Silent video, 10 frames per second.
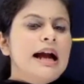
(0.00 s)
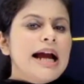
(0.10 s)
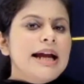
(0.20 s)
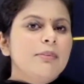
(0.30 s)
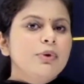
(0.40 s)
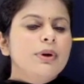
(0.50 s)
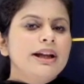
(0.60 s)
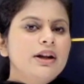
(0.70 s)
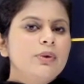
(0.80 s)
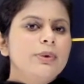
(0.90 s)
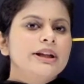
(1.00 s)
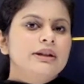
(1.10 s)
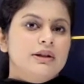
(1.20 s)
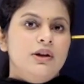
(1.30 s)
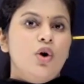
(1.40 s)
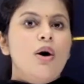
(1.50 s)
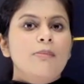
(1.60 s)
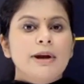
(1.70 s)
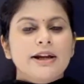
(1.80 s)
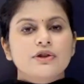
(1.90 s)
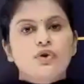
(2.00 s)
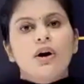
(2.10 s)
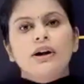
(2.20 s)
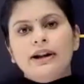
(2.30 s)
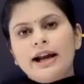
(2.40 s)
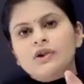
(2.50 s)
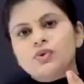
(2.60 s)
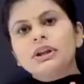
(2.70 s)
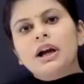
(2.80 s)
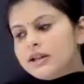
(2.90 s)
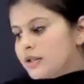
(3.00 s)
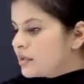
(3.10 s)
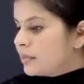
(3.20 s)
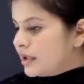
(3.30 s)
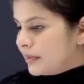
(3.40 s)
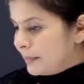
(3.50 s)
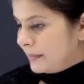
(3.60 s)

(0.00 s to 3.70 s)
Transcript: I am to deal with complex contracts with customer?